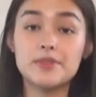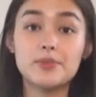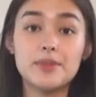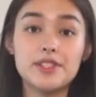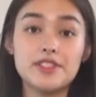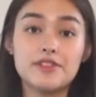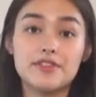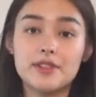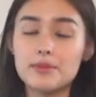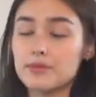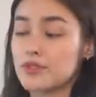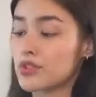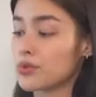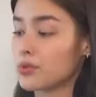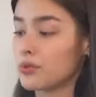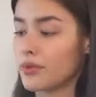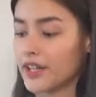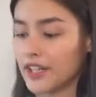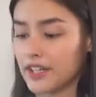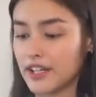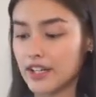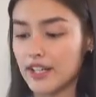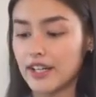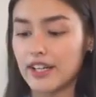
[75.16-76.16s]
this was from
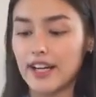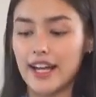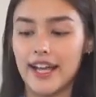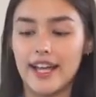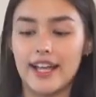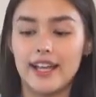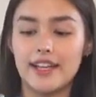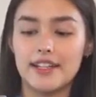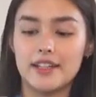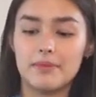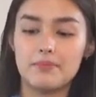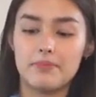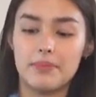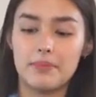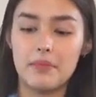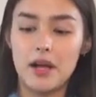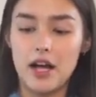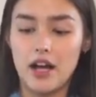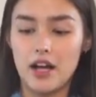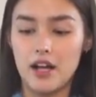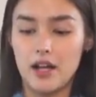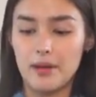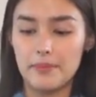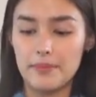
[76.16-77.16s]
Twitter, and
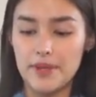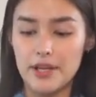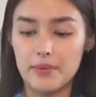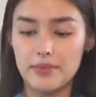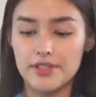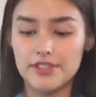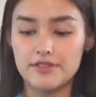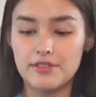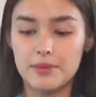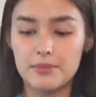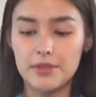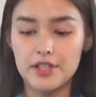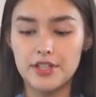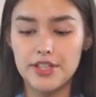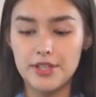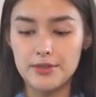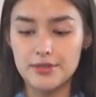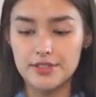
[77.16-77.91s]
it was from the